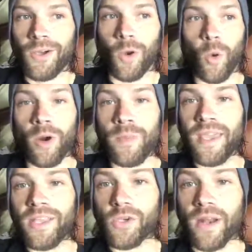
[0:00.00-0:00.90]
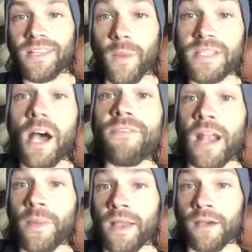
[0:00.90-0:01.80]
or me trying to tell myself that
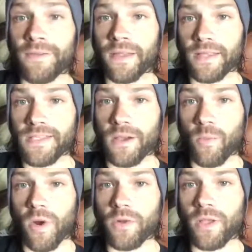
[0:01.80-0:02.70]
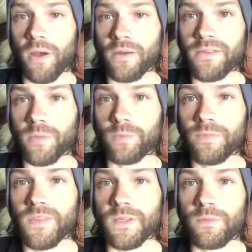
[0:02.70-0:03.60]
I'm enough. And so I'm working really hard
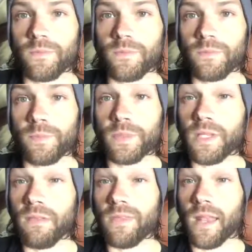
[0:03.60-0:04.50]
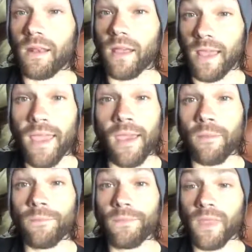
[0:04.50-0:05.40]
to believe that I
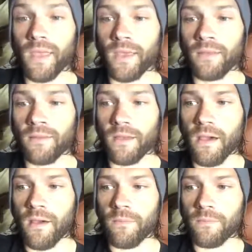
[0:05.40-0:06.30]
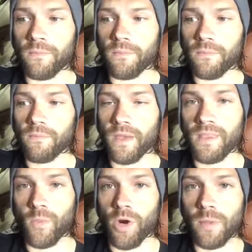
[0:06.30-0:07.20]
am.
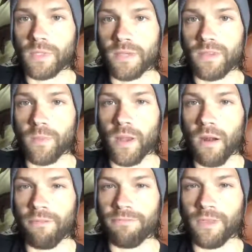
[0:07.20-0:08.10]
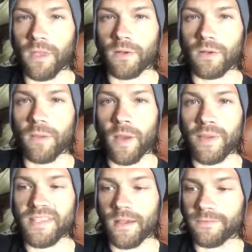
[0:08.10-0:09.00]
And the more I believe it, the better I feel about
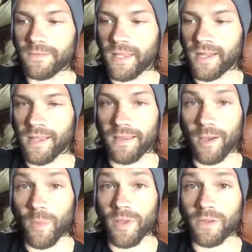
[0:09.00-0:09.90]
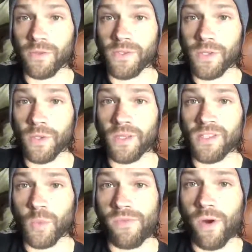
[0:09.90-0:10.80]
myself. And I hope you all do too. And
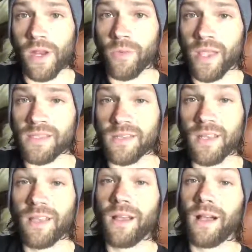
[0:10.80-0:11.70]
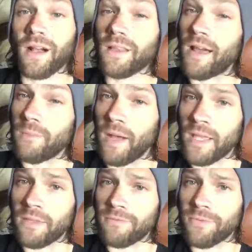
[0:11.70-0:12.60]
so we've already raised a lot of
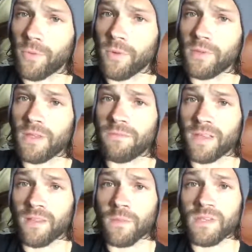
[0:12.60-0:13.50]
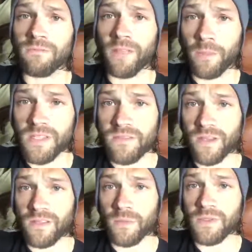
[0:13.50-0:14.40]
money for the victims and families of the
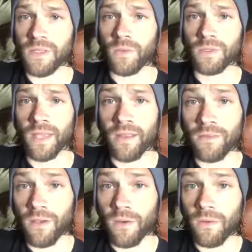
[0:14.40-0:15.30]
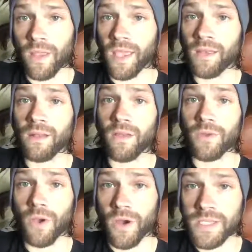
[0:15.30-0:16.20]
victims in Orlando and
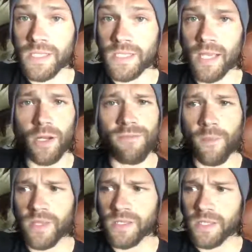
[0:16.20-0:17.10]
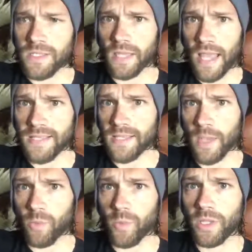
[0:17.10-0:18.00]
other causes. I don't know if I mentioned this last
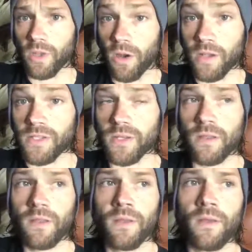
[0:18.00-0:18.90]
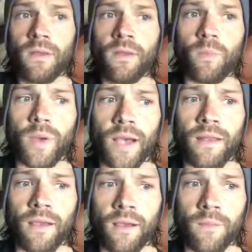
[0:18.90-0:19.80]
time when we launched, but
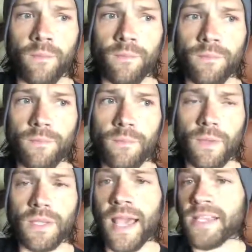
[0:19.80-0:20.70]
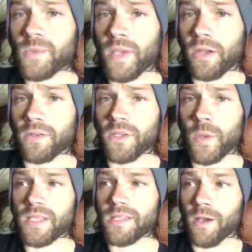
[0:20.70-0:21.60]
last week or 2
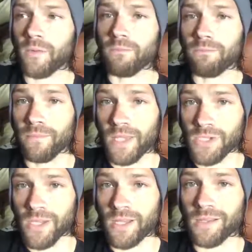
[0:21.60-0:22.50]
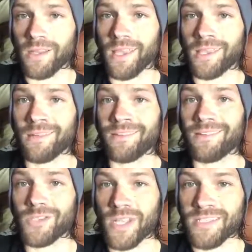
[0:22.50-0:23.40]
weeks ago, Misha and
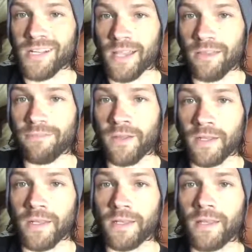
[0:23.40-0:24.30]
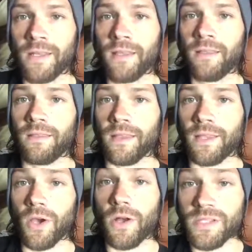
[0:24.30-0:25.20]
Jensen and I funded the
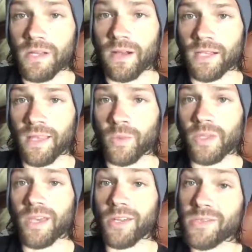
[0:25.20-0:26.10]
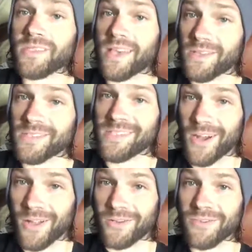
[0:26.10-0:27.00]
call center hotline with hundreds of thousands of
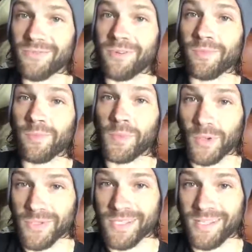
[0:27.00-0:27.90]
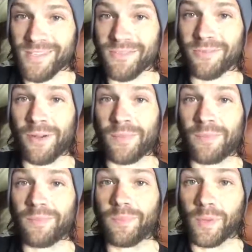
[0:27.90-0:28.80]
dollars from proceeds
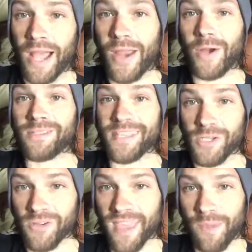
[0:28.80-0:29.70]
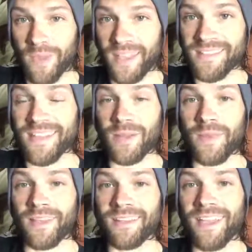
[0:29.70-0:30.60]
from prior t-shirt campaigns that had
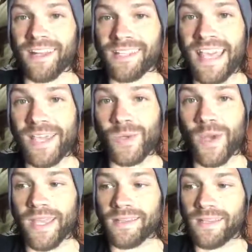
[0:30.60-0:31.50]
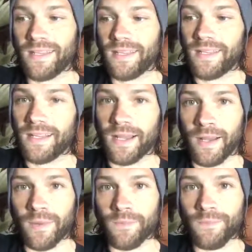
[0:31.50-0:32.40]
been kind of laying in wait
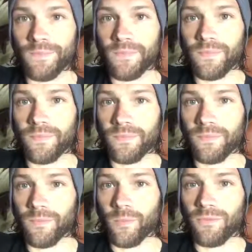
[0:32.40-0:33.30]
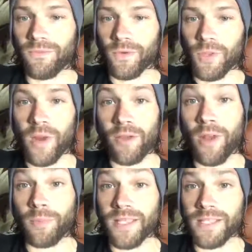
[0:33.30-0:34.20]
for the
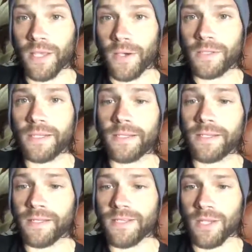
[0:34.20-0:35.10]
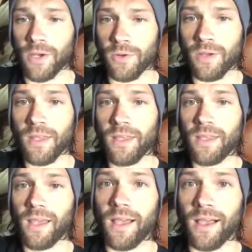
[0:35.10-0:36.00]
right place to go. So
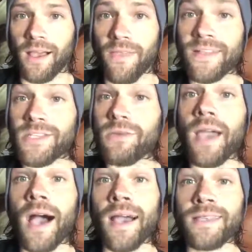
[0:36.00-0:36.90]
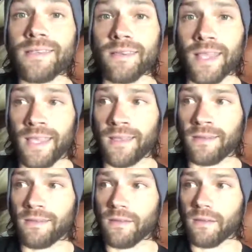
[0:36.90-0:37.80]
that's you guys,
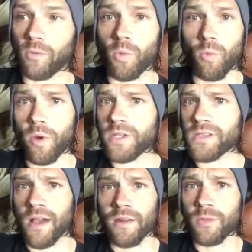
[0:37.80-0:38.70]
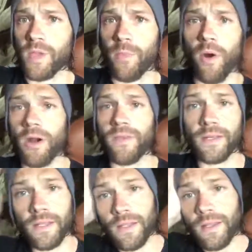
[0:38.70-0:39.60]
and we're just honored to be a part of it.